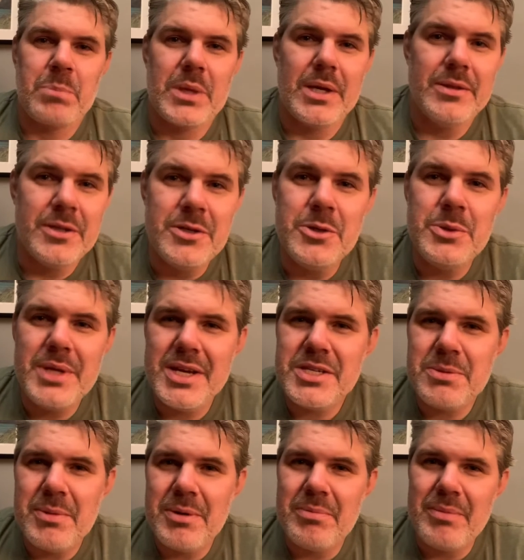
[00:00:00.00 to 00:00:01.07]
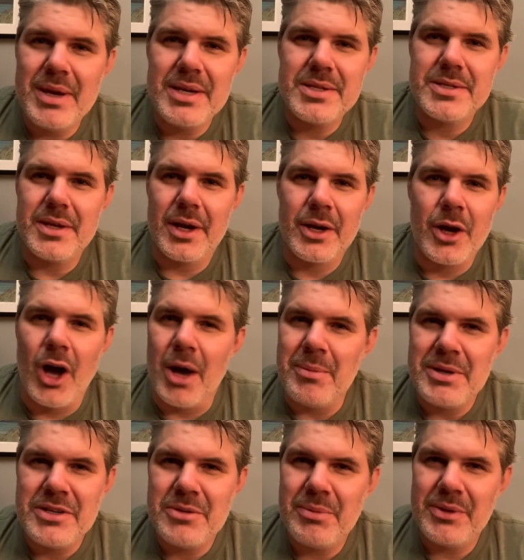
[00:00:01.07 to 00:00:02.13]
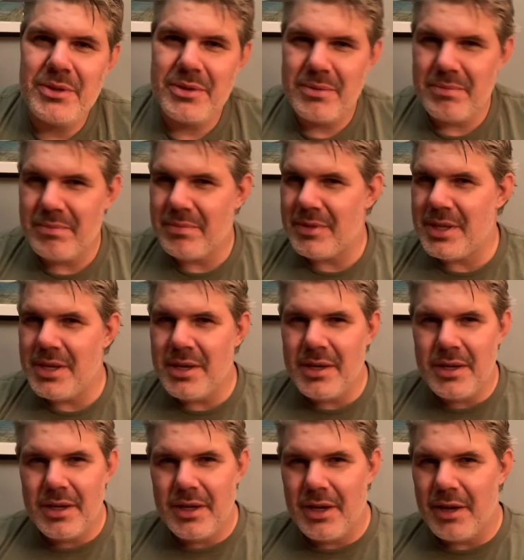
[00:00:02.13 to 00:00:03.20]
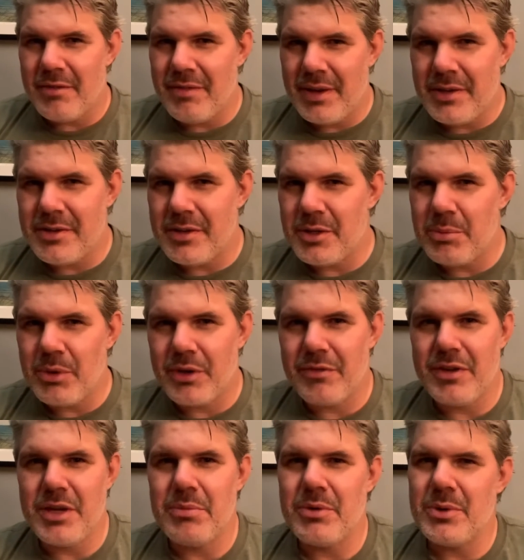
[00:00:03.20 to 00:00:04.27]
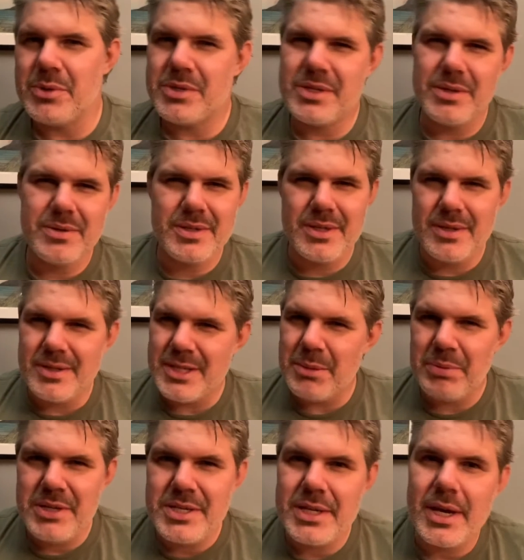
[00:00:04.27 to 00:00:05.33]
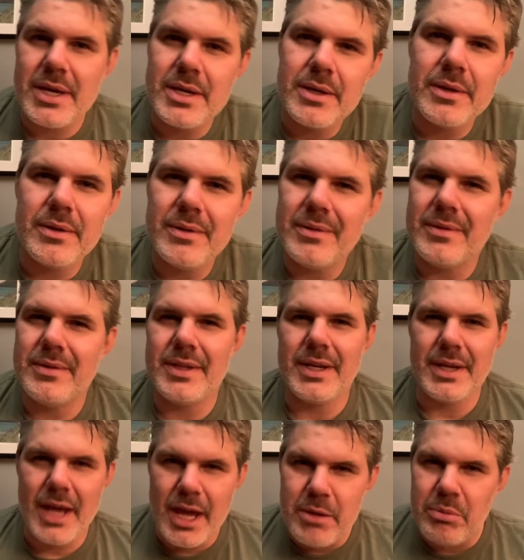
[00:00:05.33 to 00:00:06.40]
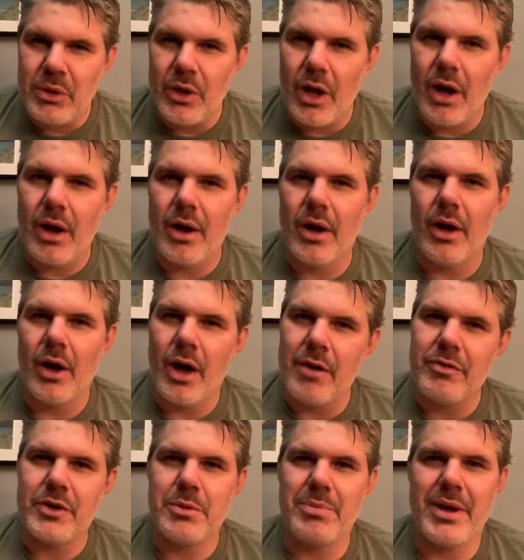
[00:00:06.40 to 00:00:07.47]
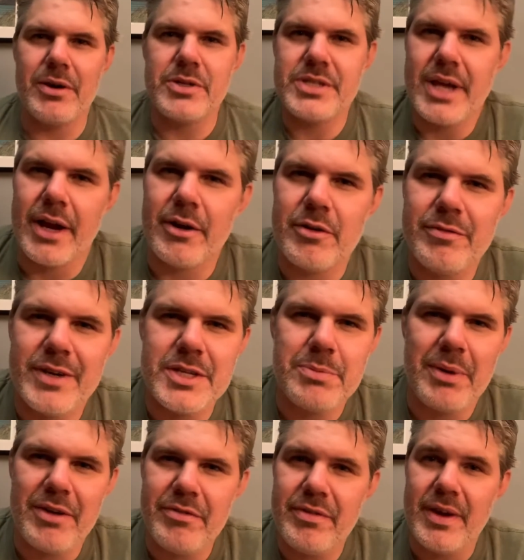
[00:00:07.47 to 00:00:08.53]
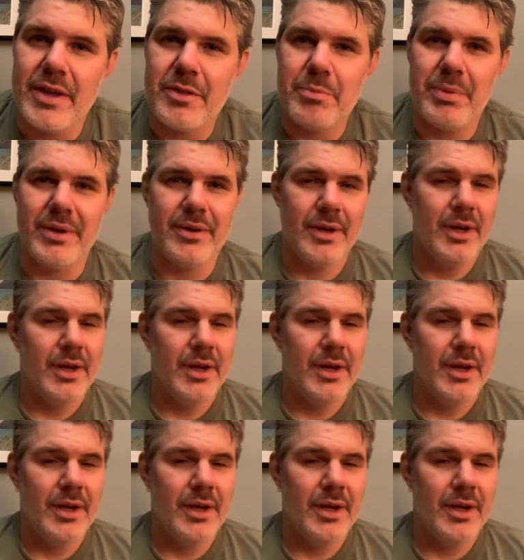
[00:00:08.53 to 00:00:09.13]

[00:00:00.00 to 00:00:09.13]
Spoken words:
The New Testament makes a comment about the event in the book of Hebrews, simply saying that Abel offered a better sacrifice by faith. But